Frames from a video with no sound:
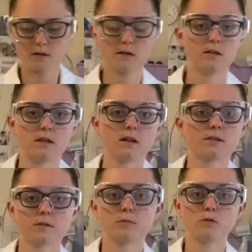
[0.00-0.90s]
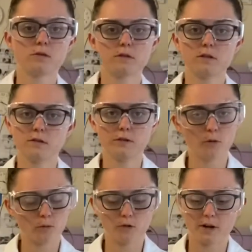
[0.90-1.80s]
Now it's important that you don't
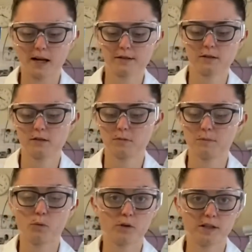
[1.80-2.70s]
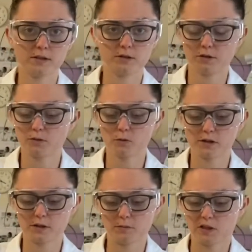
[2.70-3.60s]
want your acid to be boiling, you just want it to
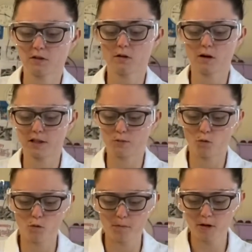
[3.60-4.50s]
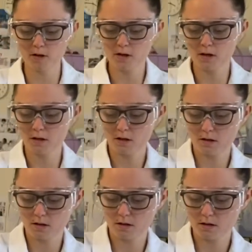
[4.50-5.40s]
be slightly warm.
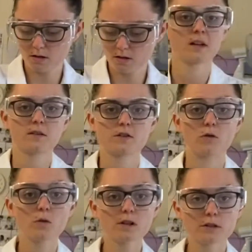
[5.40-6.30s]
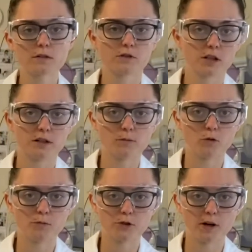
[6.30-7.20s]
So once you've gently
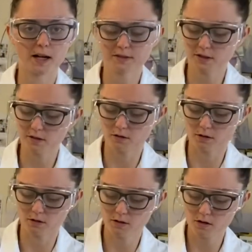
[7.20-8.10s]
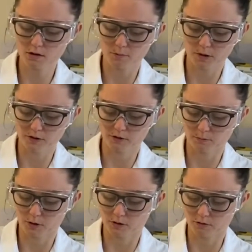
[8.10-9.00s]
warmed your acid, you're going to turn your Bunsen
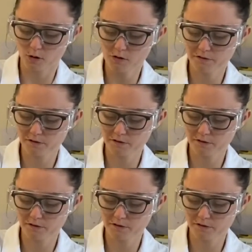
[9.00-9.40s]
burner off.